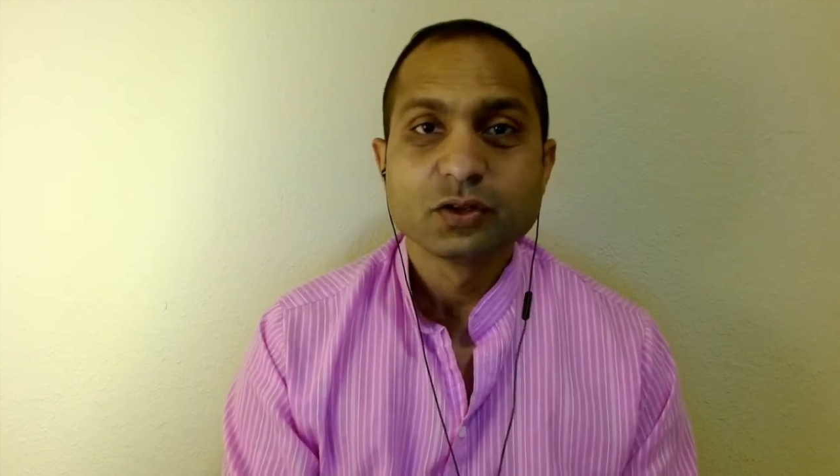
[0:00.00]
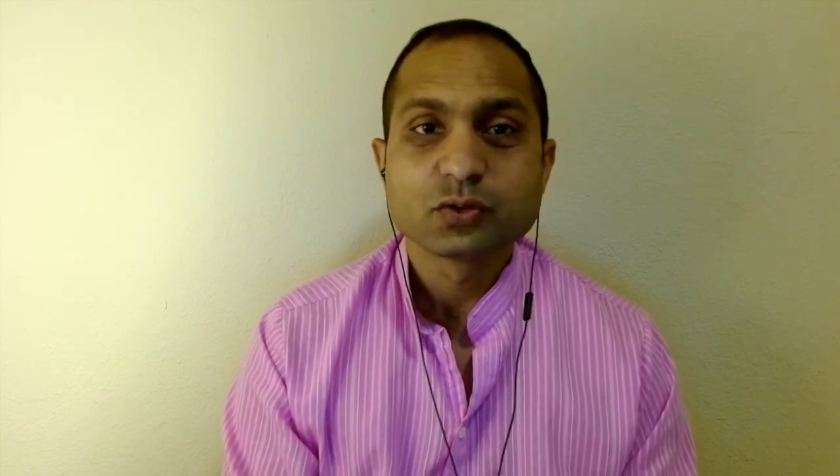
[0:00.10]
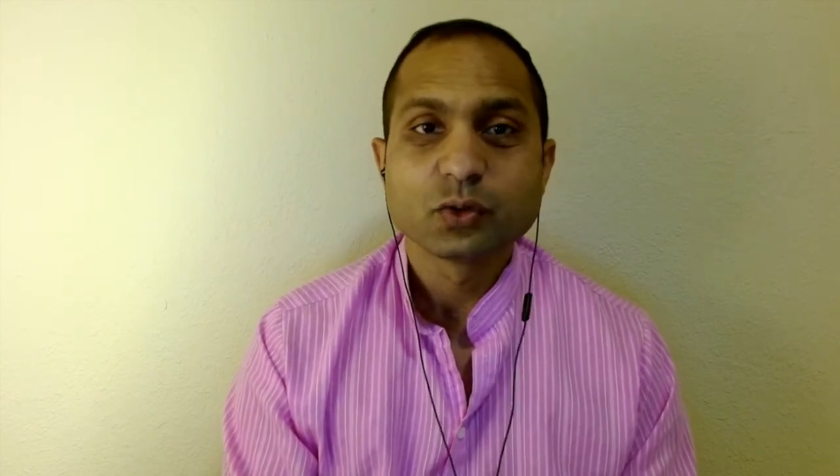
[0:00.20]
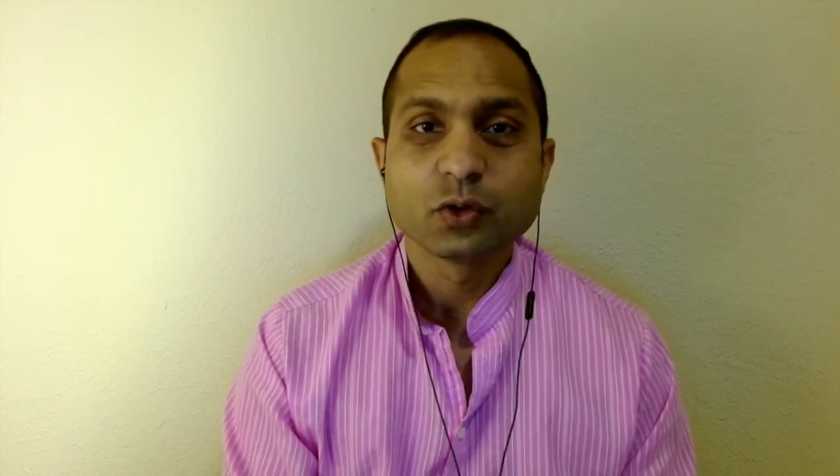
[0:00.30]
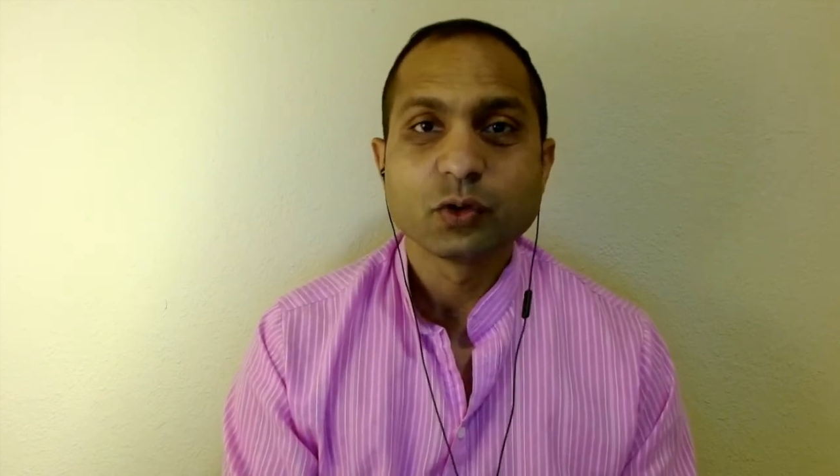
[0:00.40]

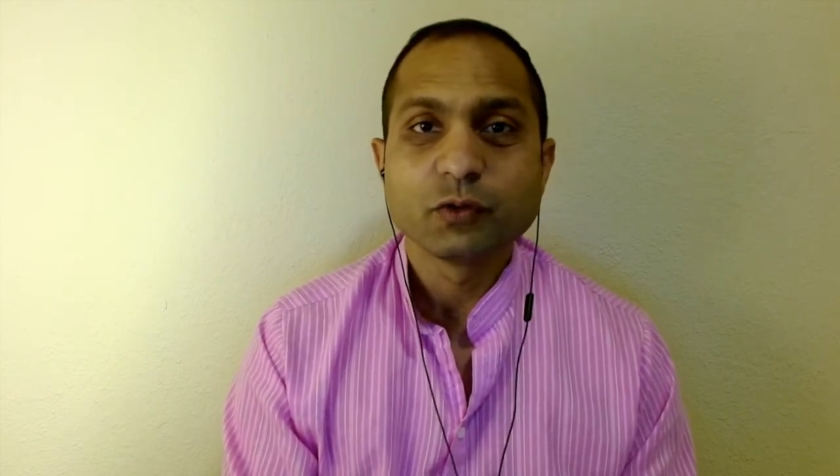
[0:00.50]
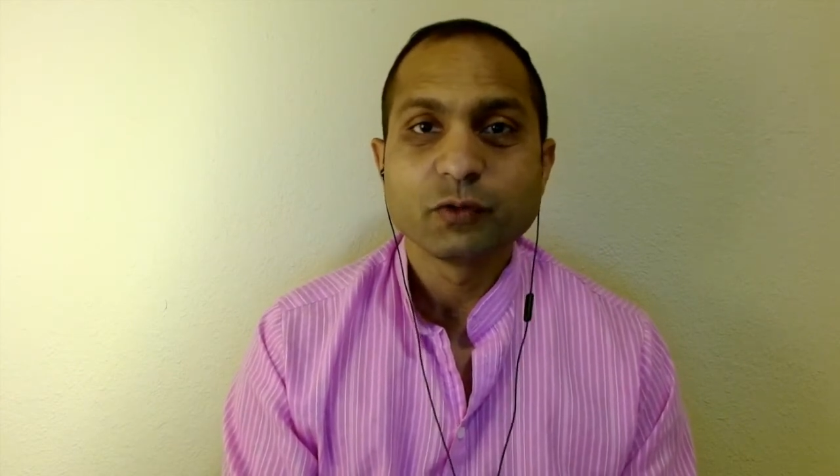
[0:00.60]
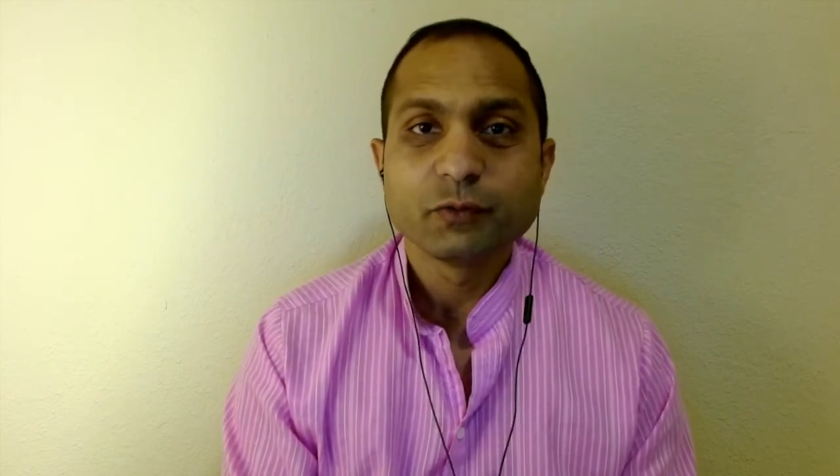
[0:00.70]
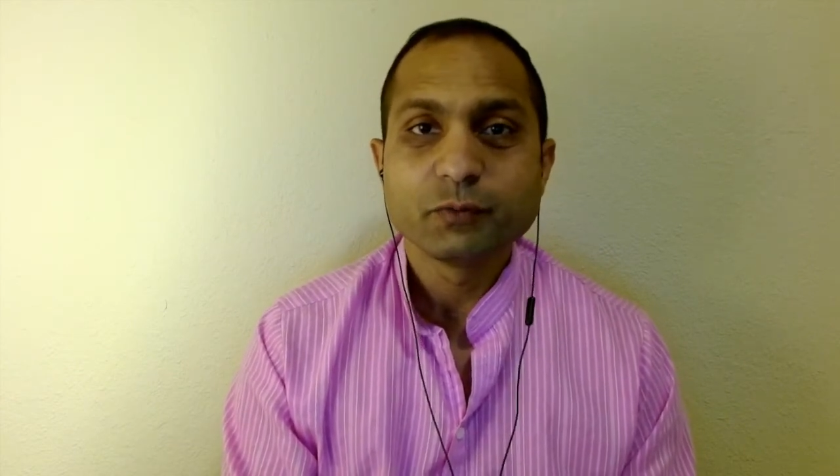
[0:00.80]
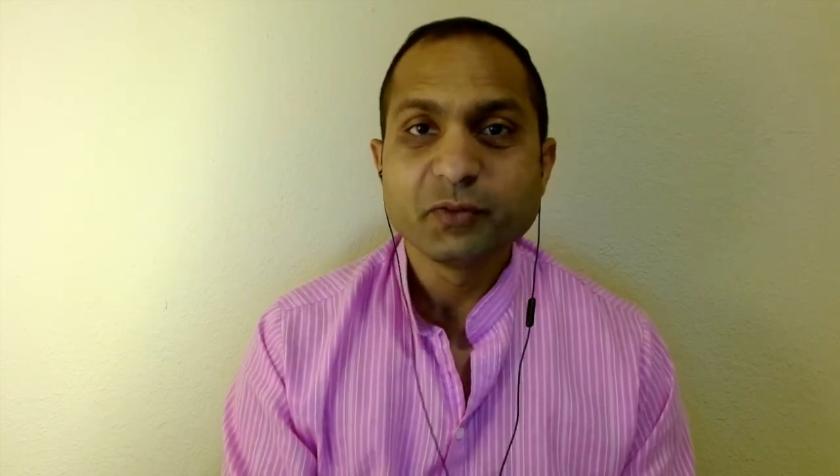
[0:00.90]
So
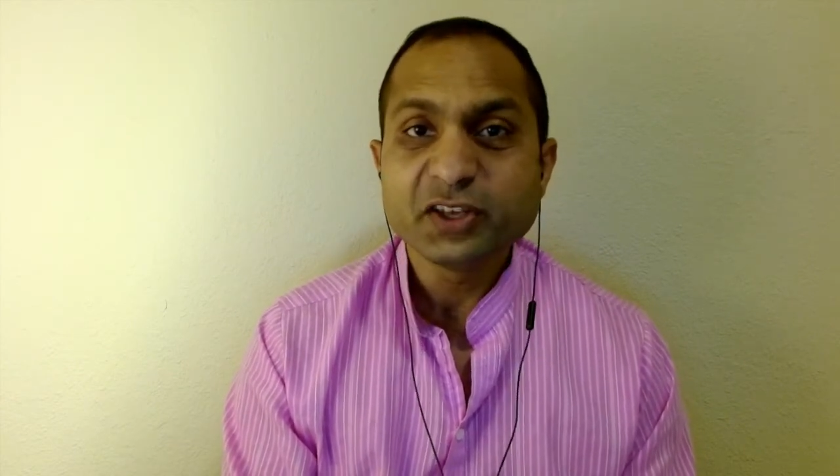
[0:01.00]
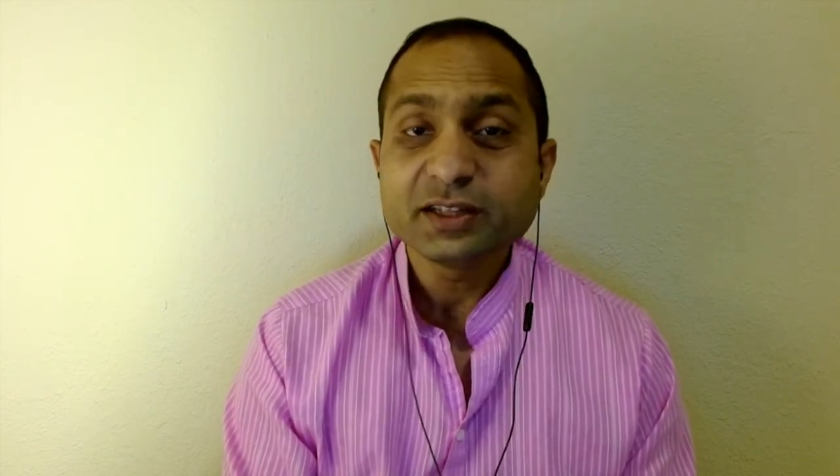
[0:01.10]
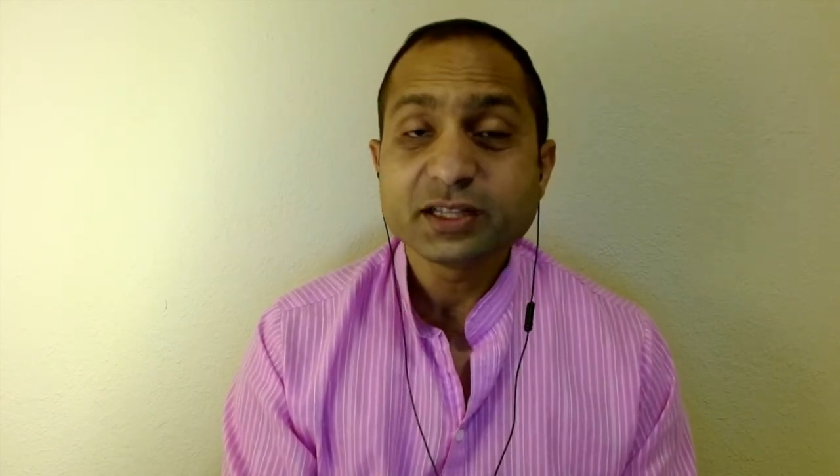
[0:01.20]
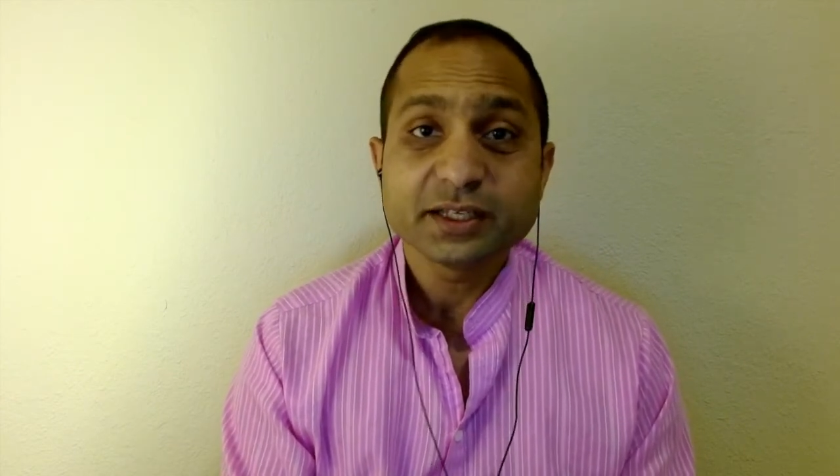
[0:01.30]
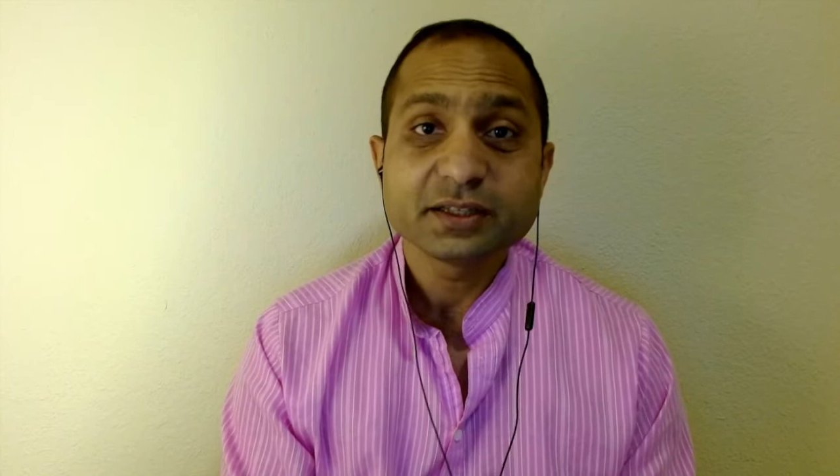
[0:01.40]

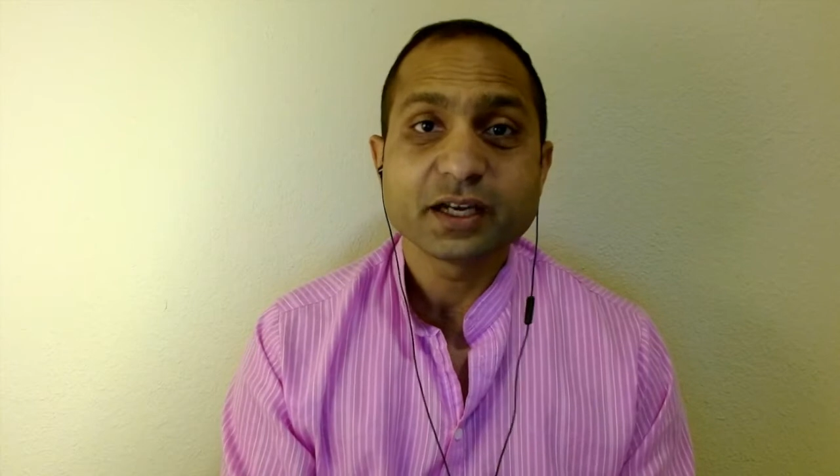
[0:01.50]
we think